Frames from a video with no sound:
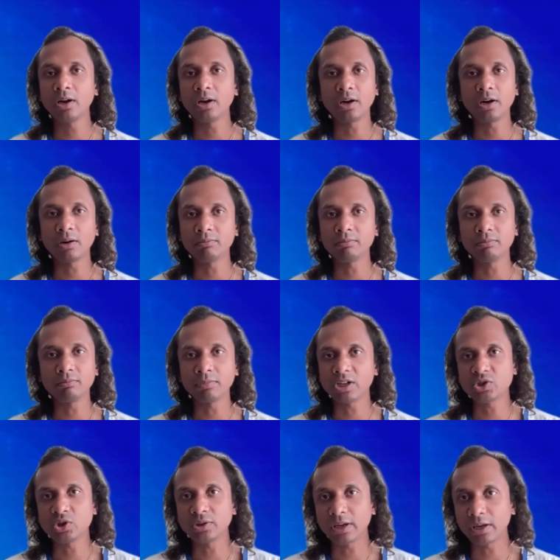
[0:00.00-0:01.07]
um,
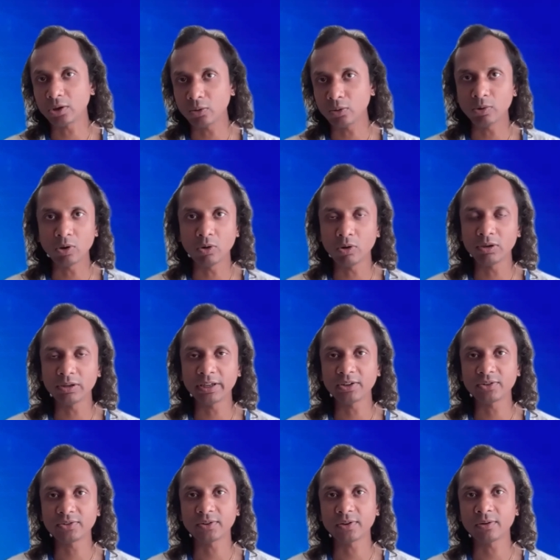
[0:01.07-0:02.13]
Global
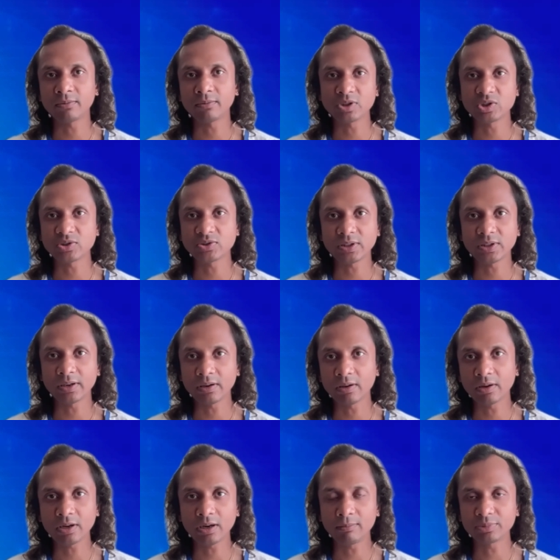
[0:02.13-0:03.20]
Holdings, uh, which is a
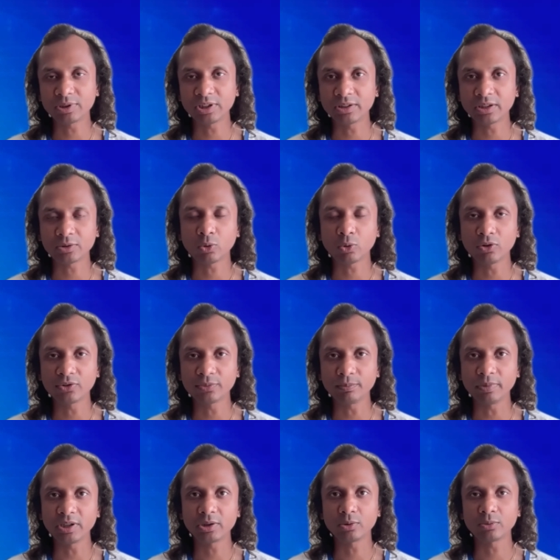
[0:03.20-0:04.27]
company that holds
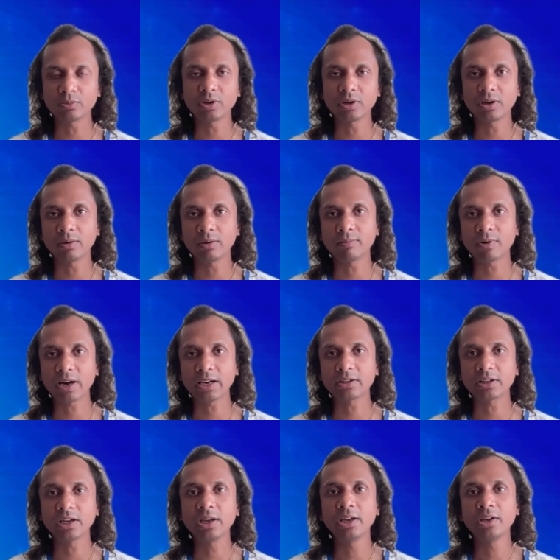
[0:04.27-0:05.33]
BCube uh,
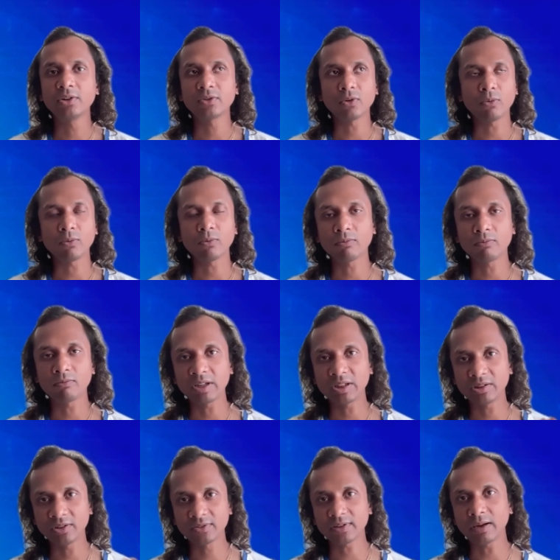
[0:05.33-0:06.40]
brand. So,
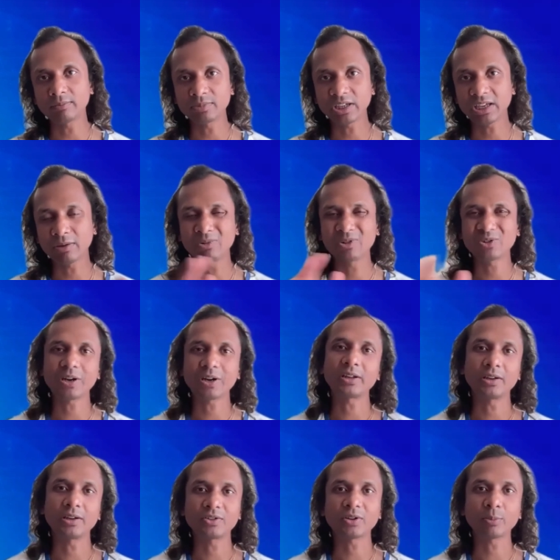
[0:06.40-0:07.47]
with this company, can we start
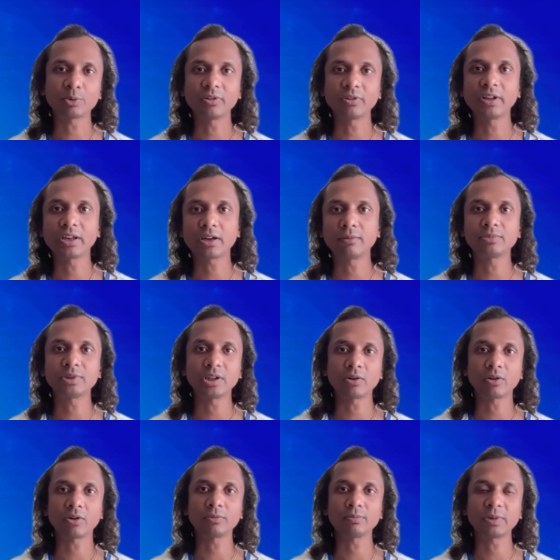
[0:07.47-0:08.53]
a subsidiary company
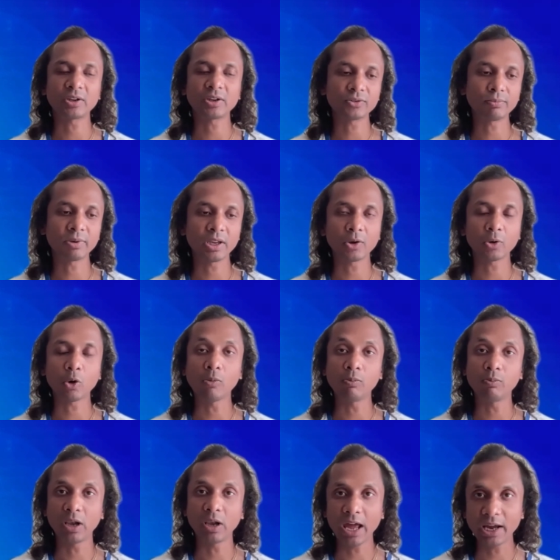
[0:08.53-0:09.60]
or not? Because we are
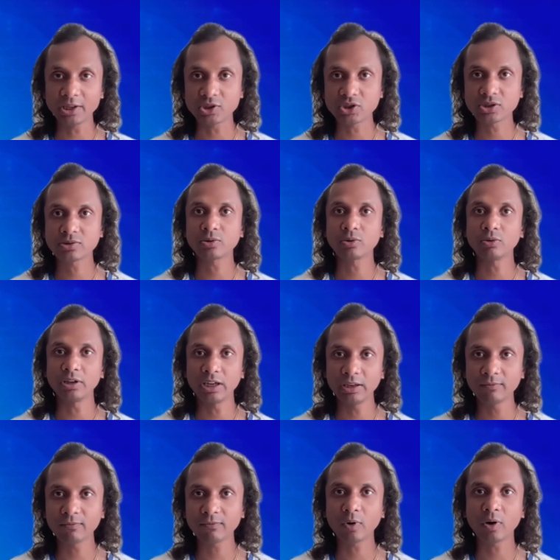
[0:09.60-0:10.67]
obliged to
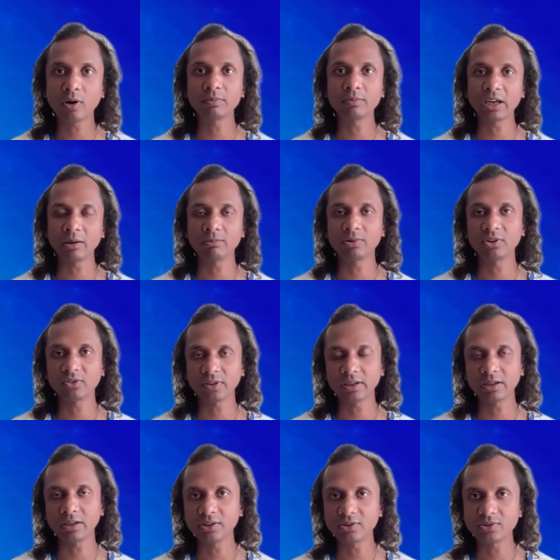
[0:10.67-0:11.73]
inform every
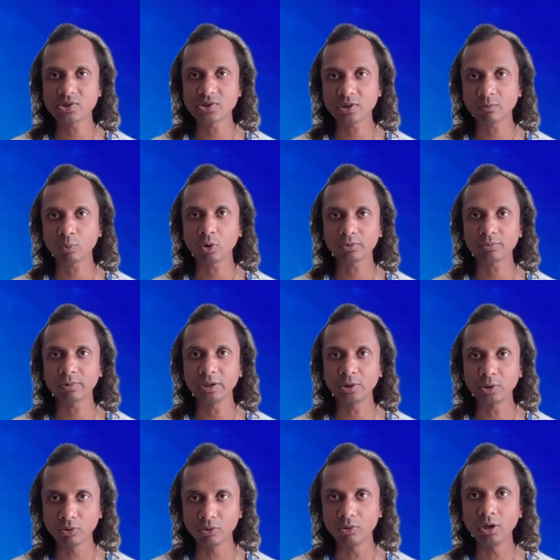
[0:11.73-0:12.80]
single decision what we
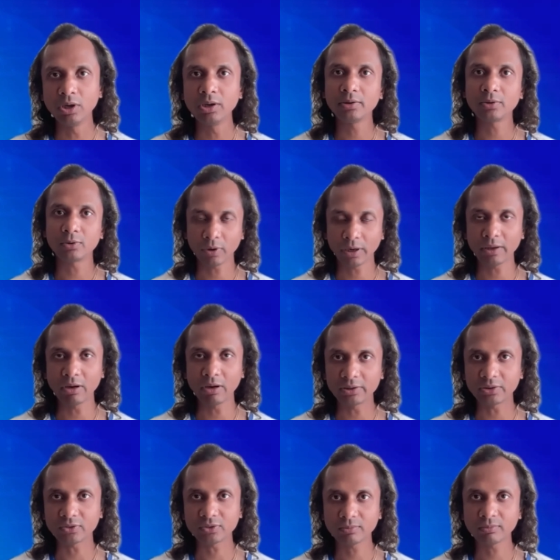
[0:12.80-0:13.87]
do to
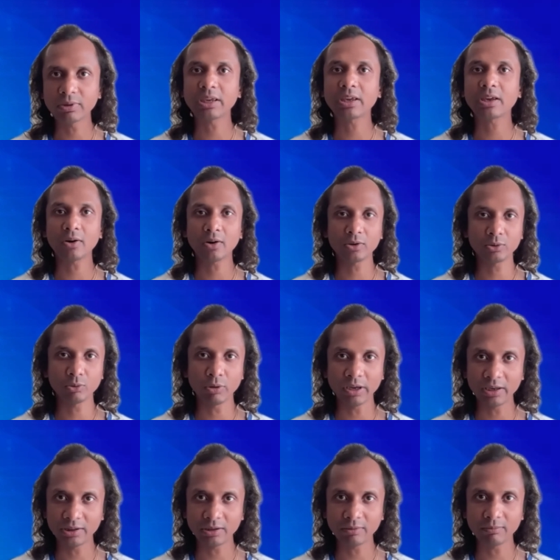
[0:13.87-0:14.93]
regulators. We cannot do
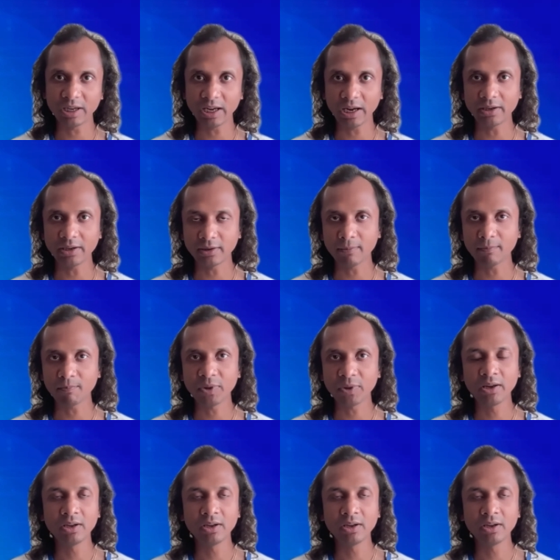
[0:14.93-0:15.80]
anything behind them.